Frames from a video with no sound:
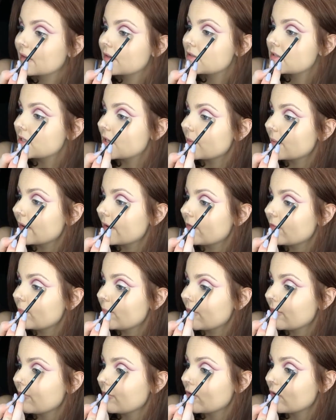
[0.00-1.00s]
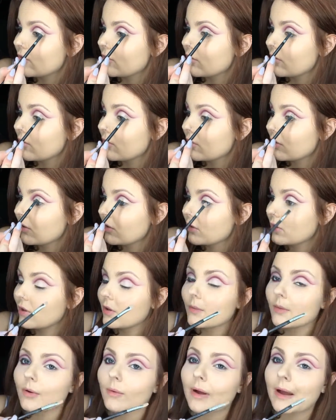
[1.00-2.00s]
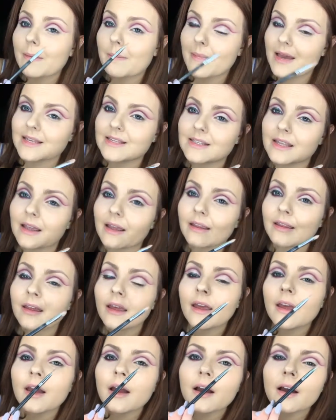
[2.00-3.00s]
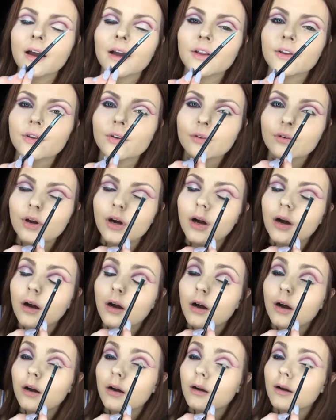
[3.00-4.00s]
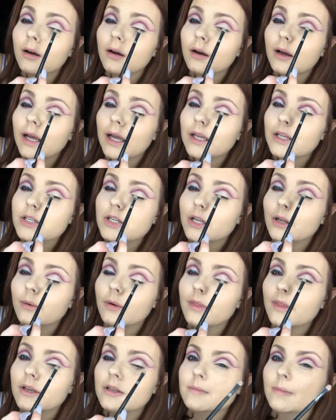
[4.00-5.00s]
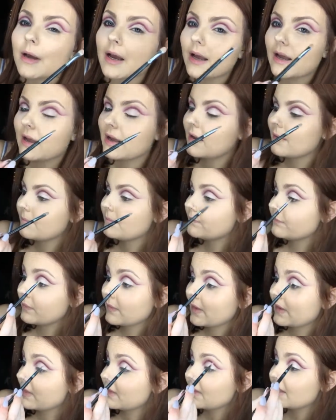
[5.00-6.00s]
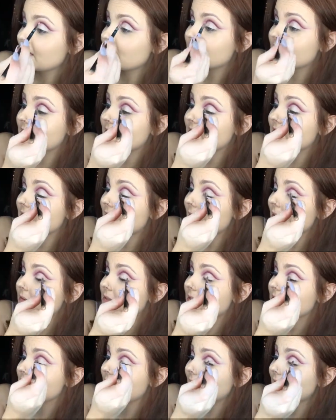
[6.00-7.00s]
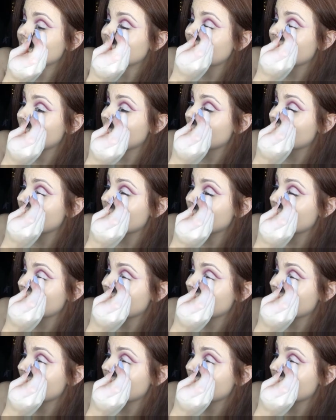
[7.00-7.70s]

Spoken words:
So if before you were quite messy and you got eyeshadow on this part, this is the time to tidy it up.